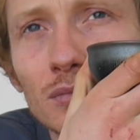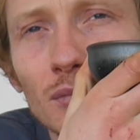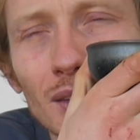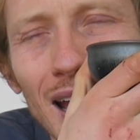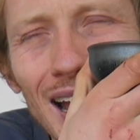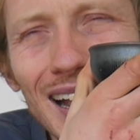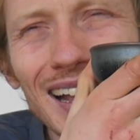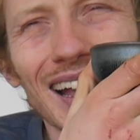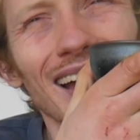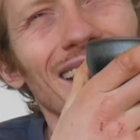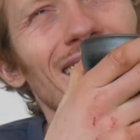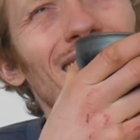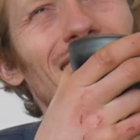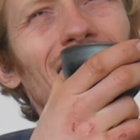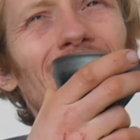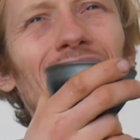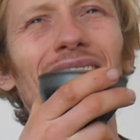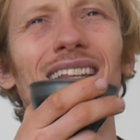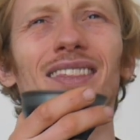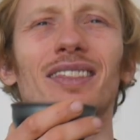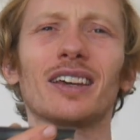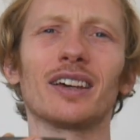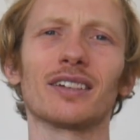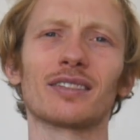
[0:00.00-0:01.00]
I kind of
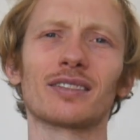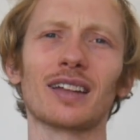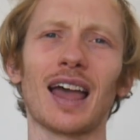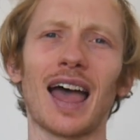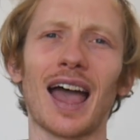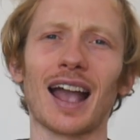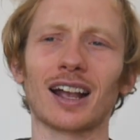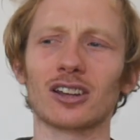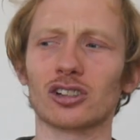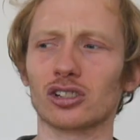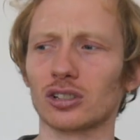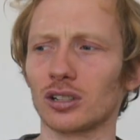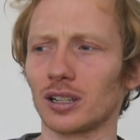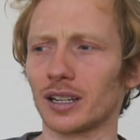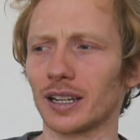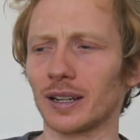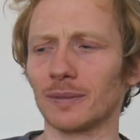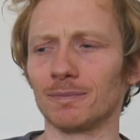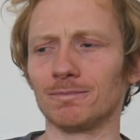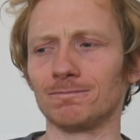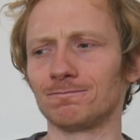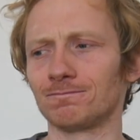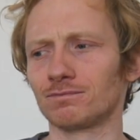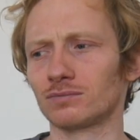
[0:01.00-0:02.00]
like this, actually.
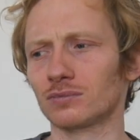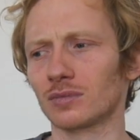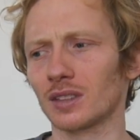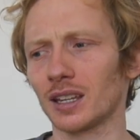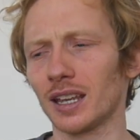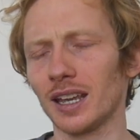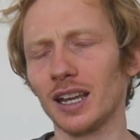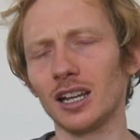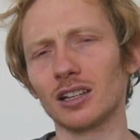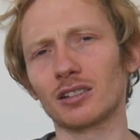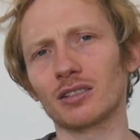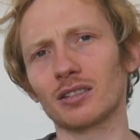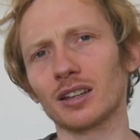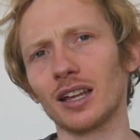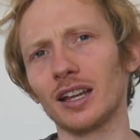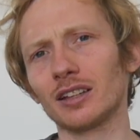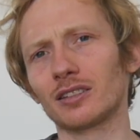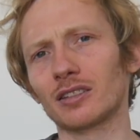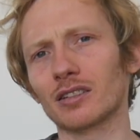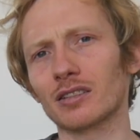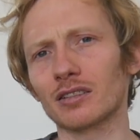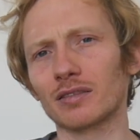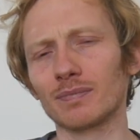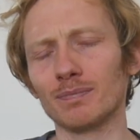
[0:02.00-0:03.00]

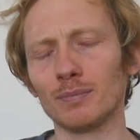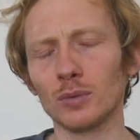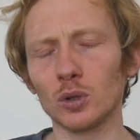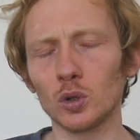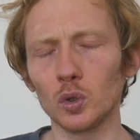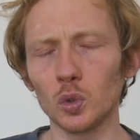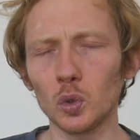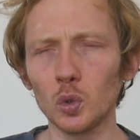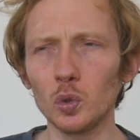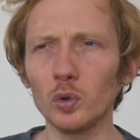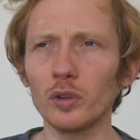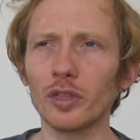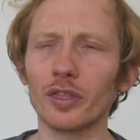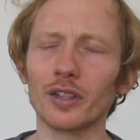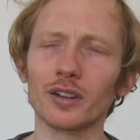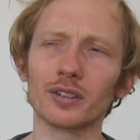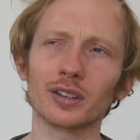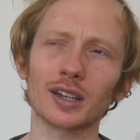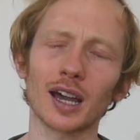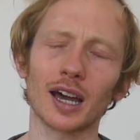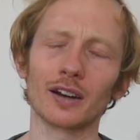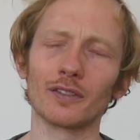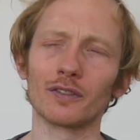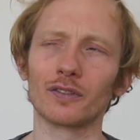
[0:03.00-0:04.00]
It's smooth. There's
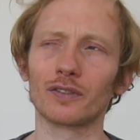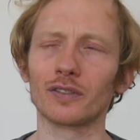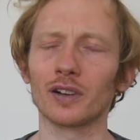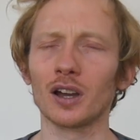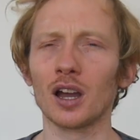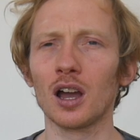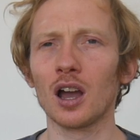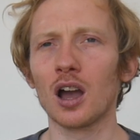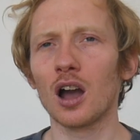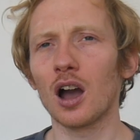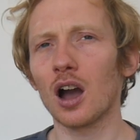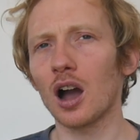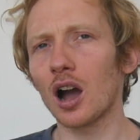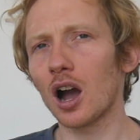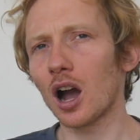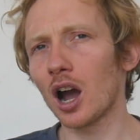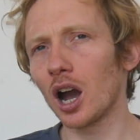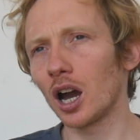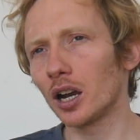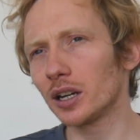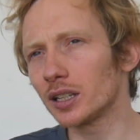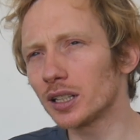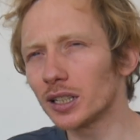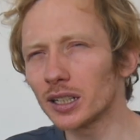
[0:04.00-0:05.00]
kind of
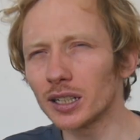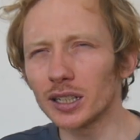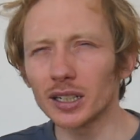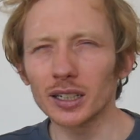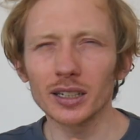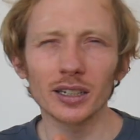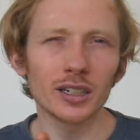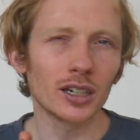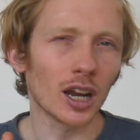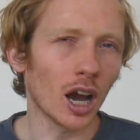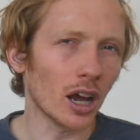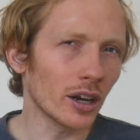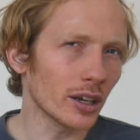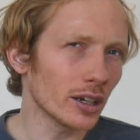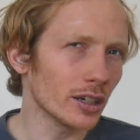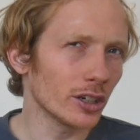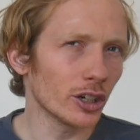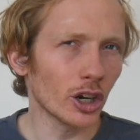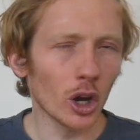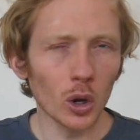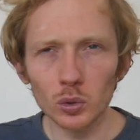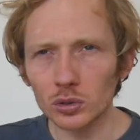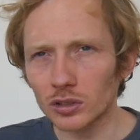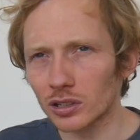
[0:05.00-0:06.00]
honey, nutty
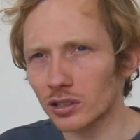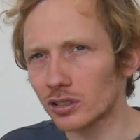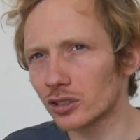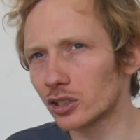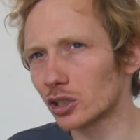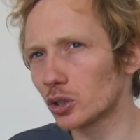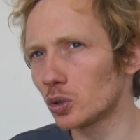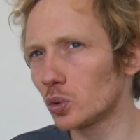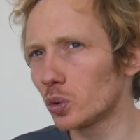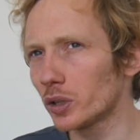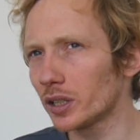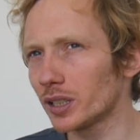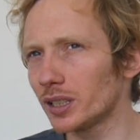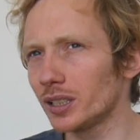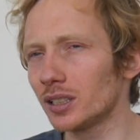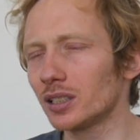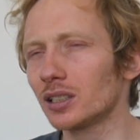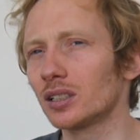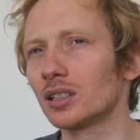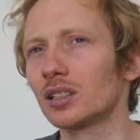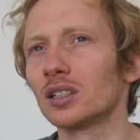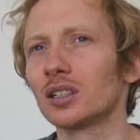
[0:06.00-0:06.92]
notes to it.